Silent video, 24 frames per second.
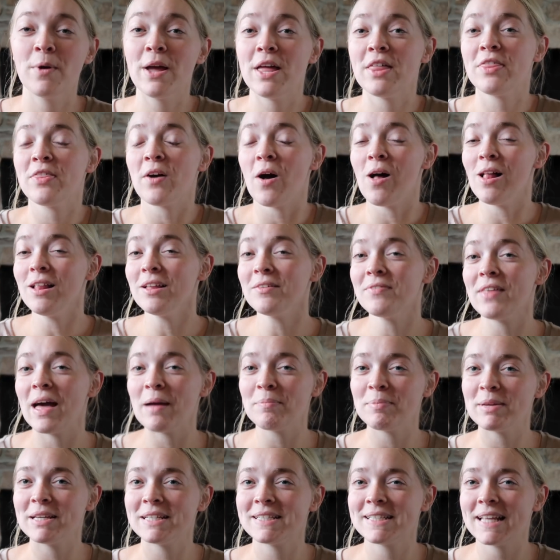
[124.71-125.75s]
With all of
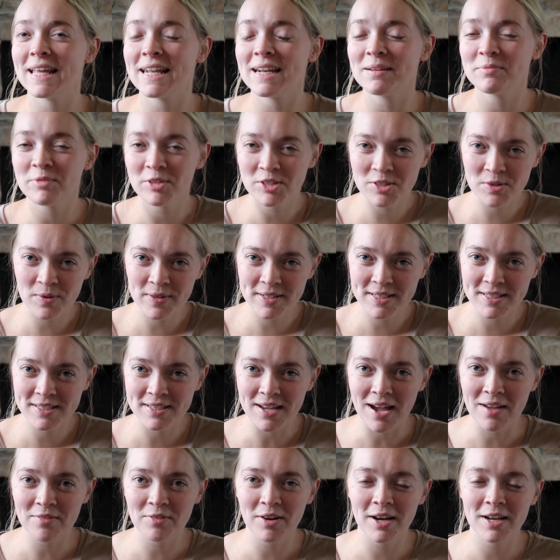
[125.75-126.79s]
that being said, I'm just going to
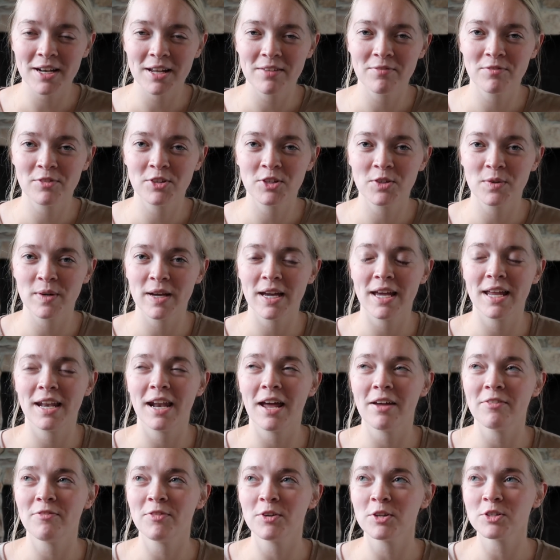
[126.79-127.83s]
dive right into it. And
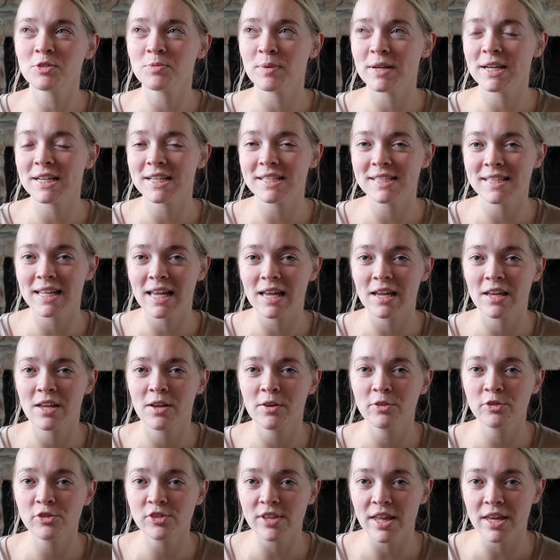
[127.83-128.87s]
I first wanted to say a
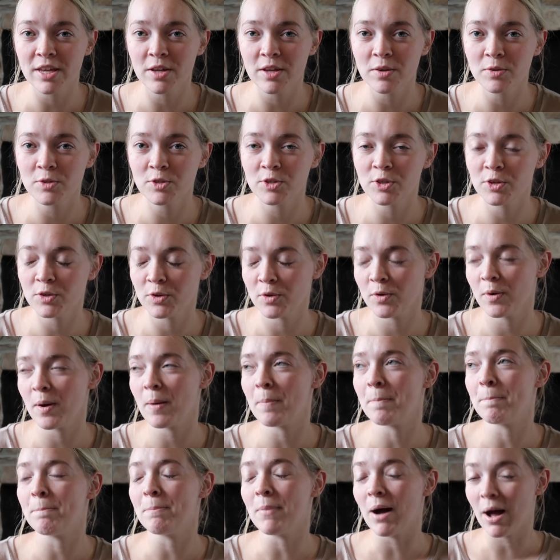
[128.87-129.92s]
huge thank you to
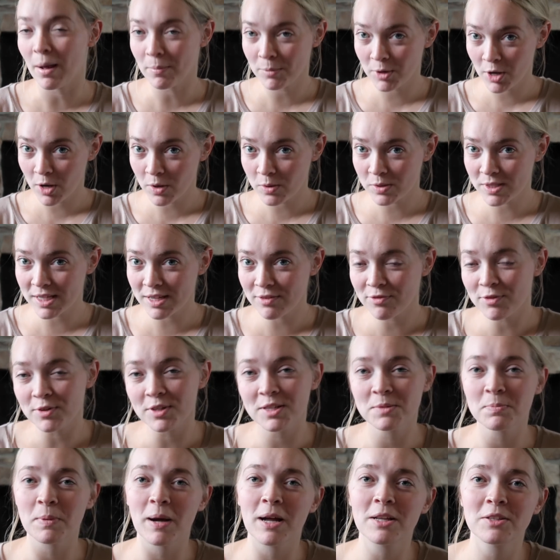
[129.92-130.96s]
Momcozy for
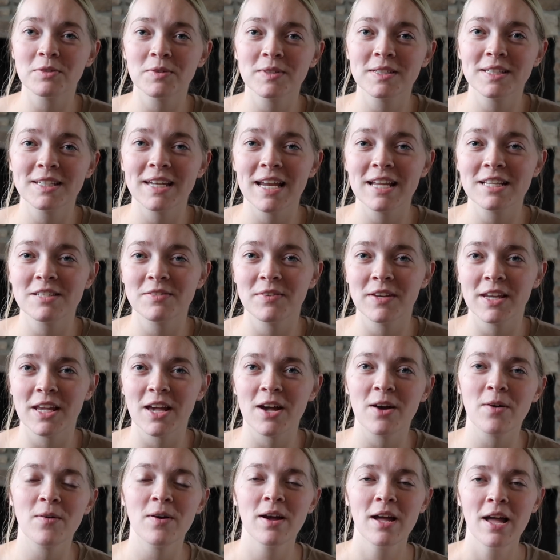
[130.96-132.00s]
sponsoring today's
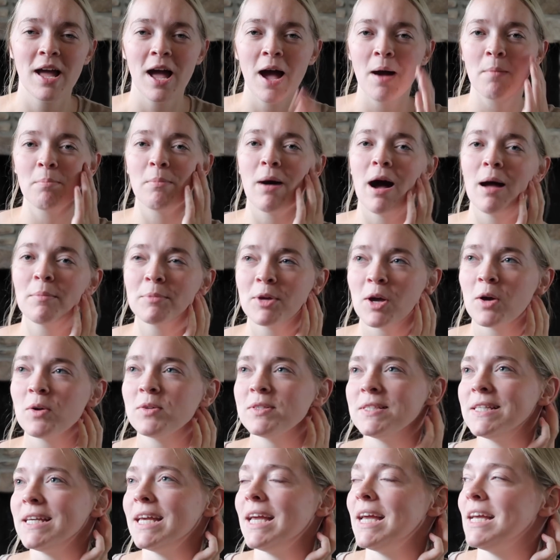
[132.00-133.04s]
video.
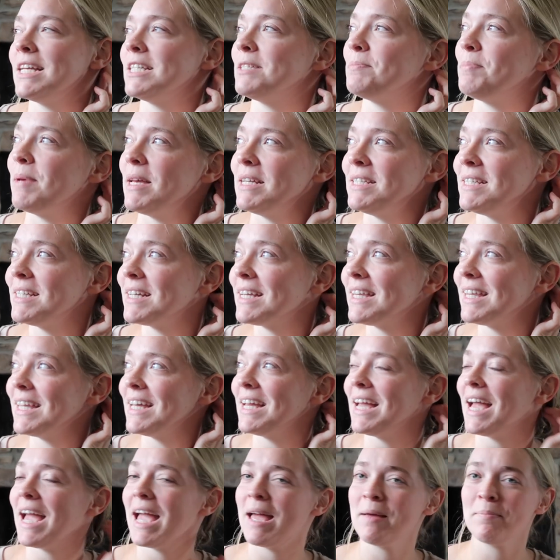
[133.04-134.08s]
Momcozy is
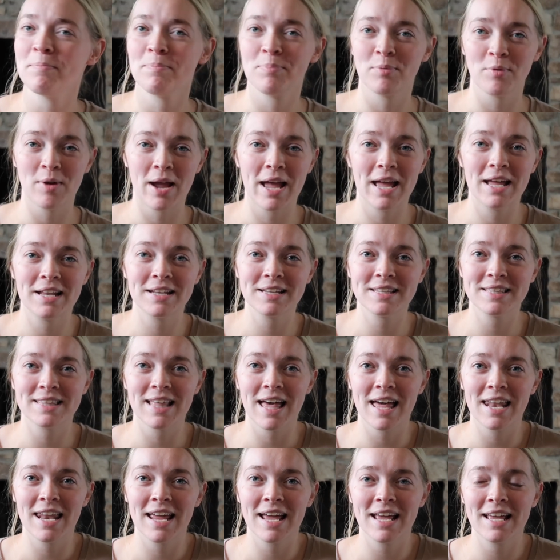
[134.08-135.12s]
basically a brand
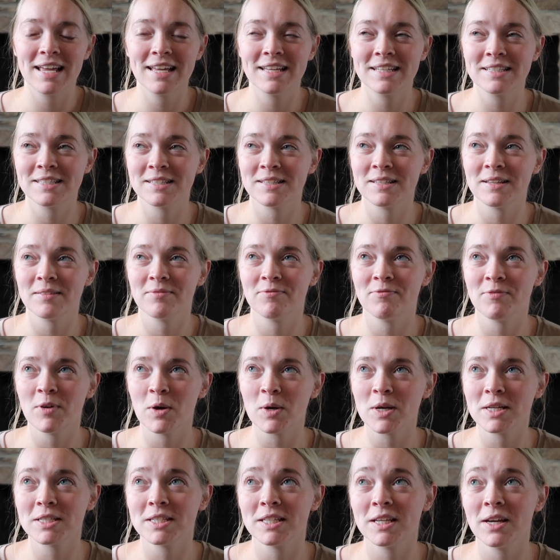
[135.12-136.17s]
that is
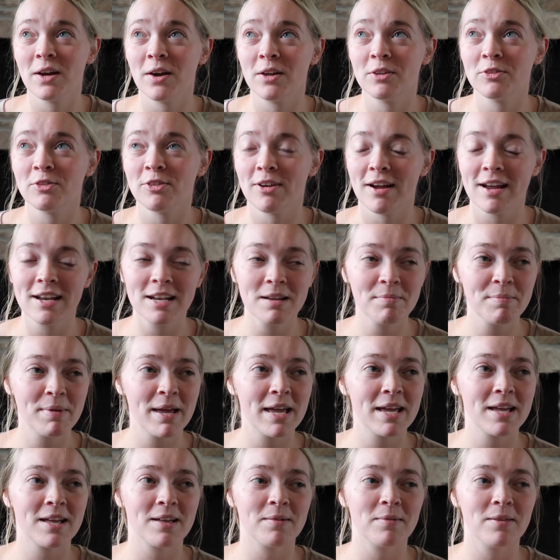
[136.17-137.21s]
focusing on trying to
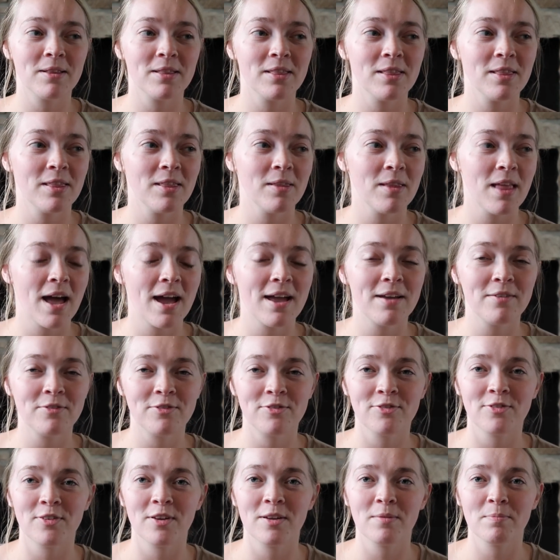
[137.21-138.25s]
make
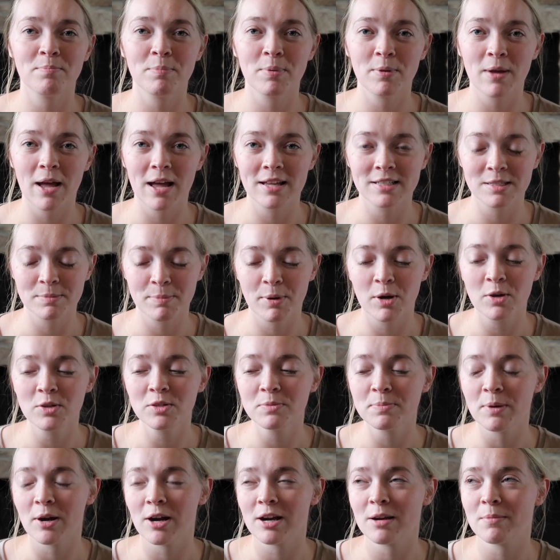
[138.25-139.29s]
life as a
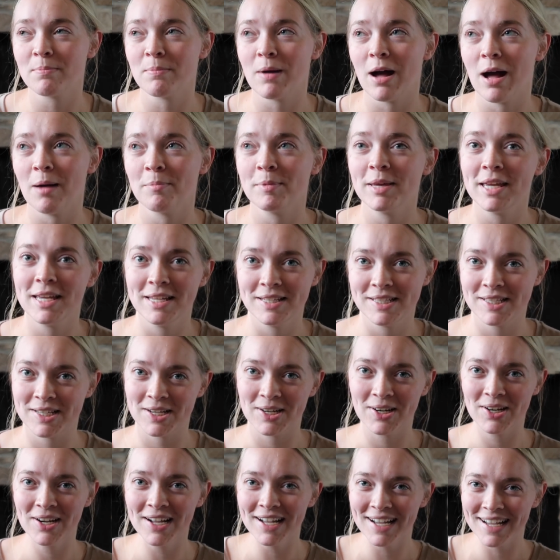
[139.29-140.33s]
postpartum mom
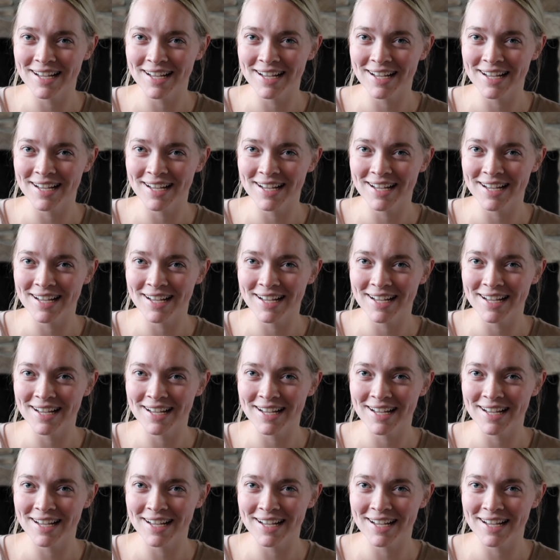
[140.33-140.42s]
easier.